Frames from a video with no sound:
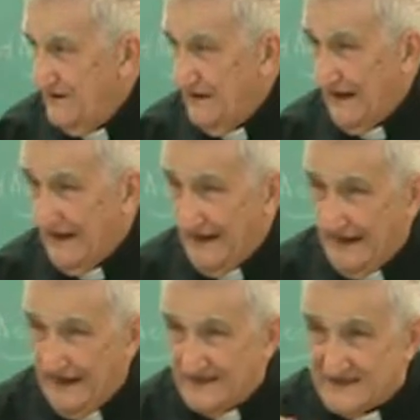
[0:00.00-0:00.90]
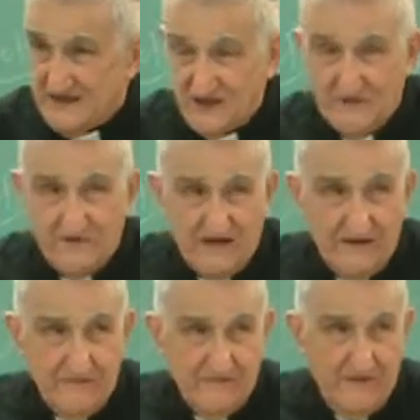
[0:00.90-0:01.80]
I see
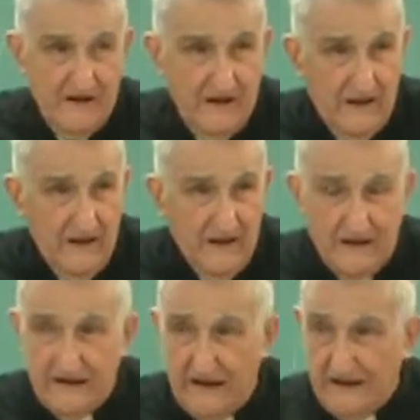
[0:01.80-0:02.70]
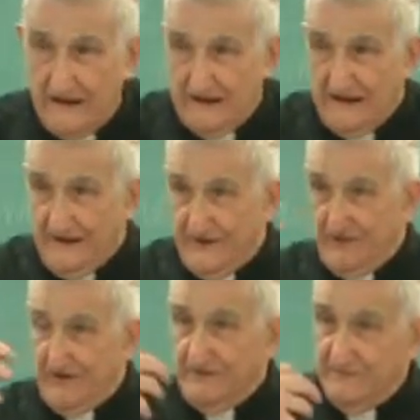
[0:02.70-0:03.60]
something
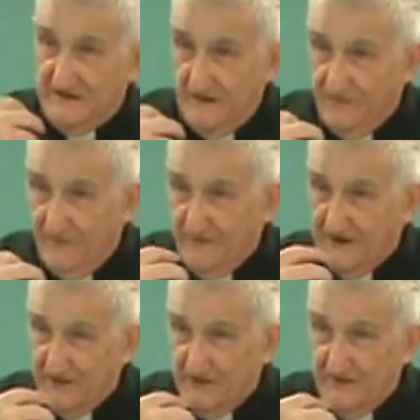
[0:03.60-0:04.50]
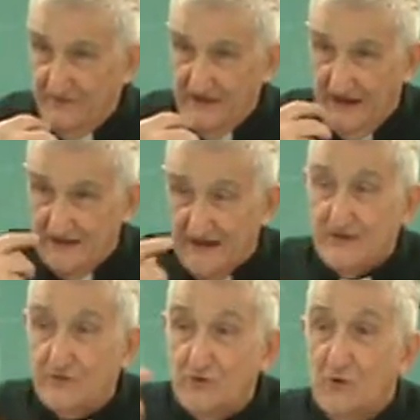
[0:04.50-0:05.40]
enter in me, the form enter in me, I try
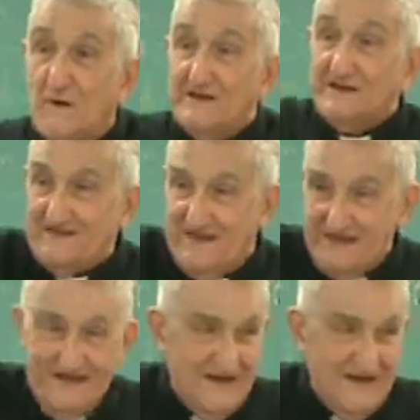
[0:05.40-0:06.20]
to know what is that.